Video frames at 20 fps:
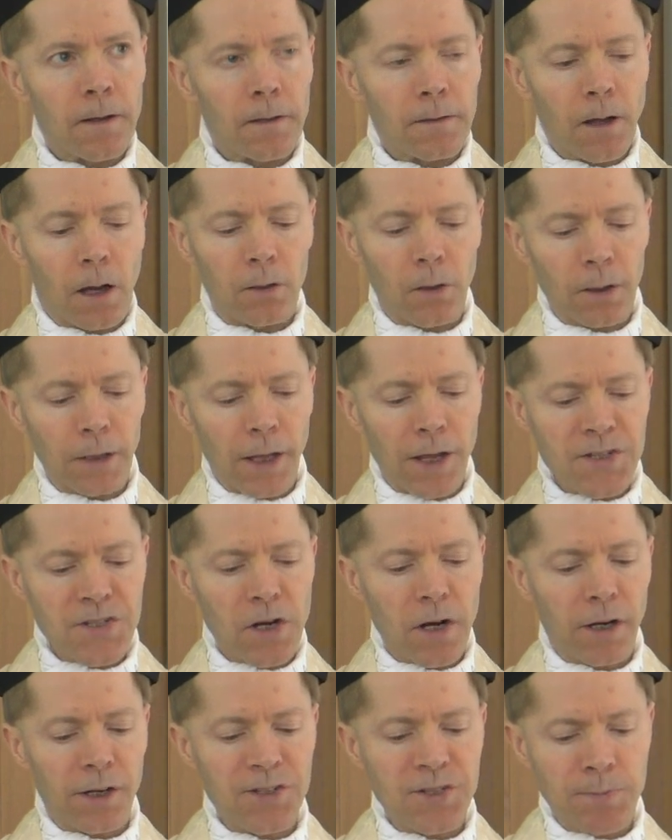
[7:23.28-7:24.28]
Not only is
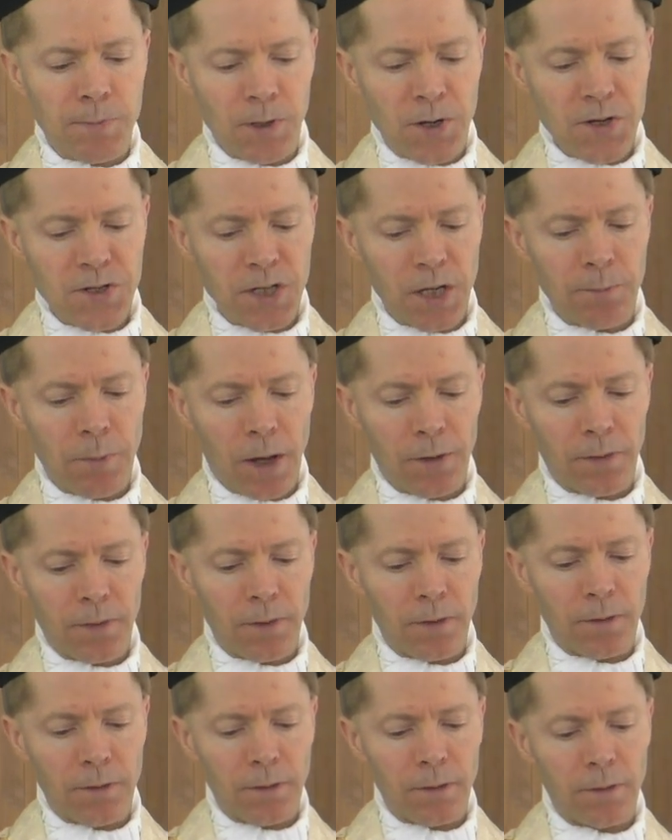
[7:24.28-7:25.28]
there a conspiracy, but
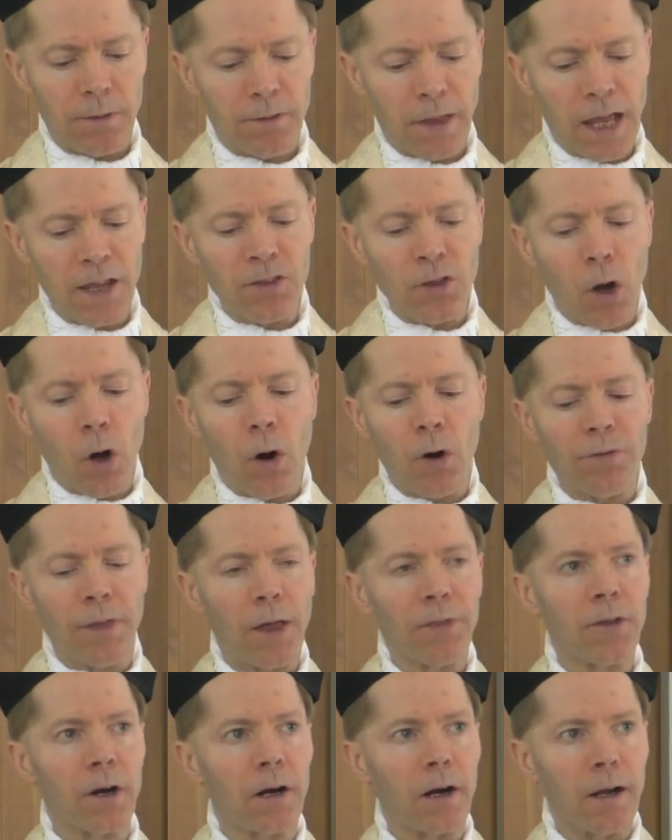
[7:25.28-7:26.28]
they know
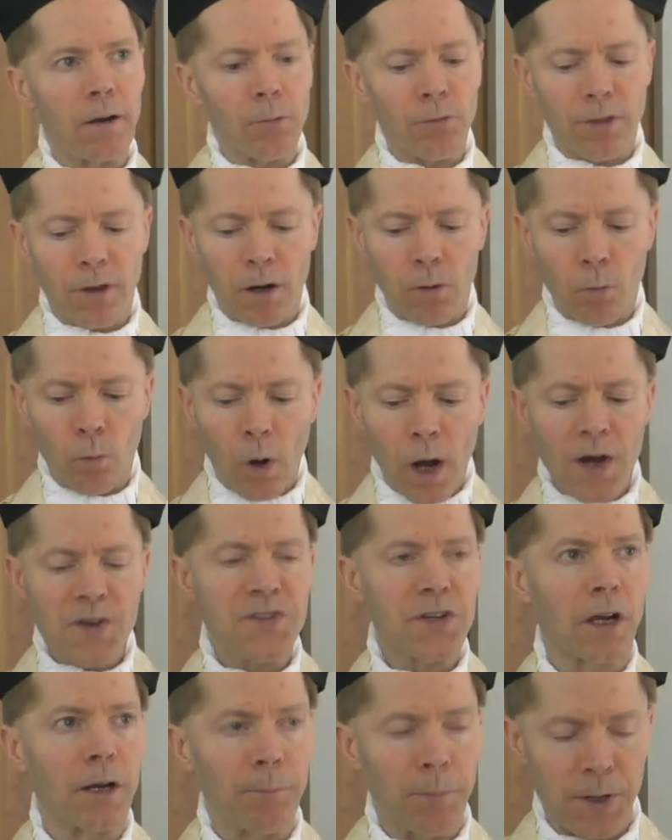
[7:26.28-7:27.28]
that there
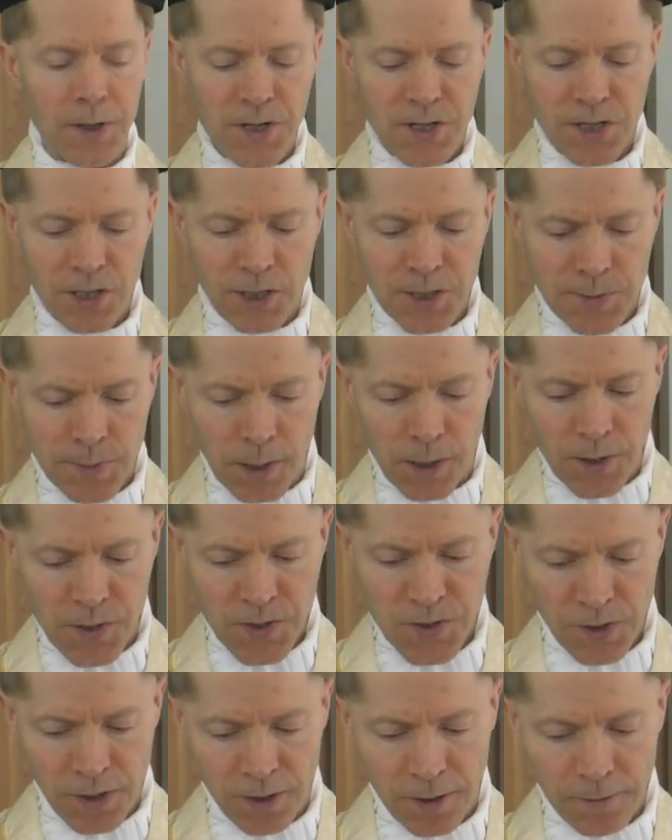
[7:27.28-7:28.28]
was a
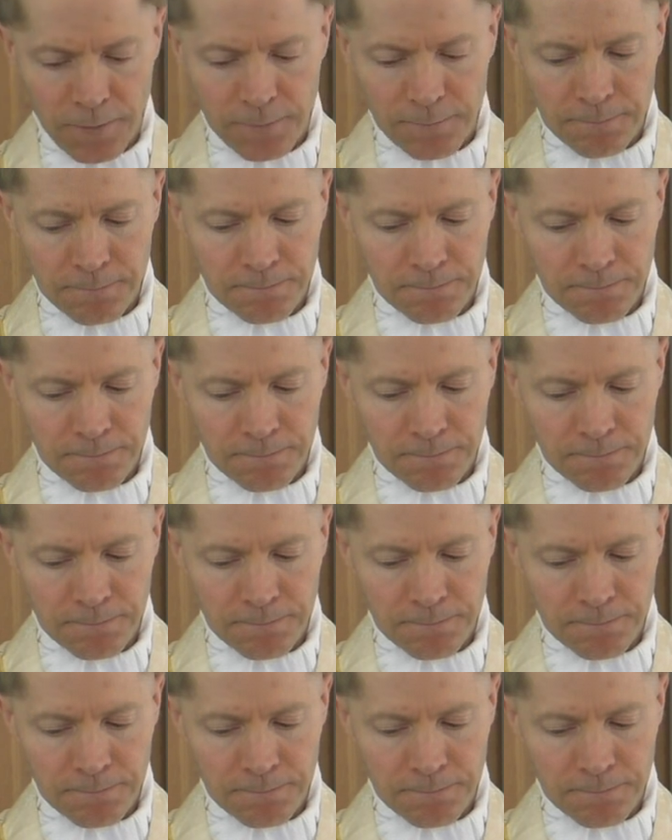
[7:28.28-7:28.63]
conspiracy.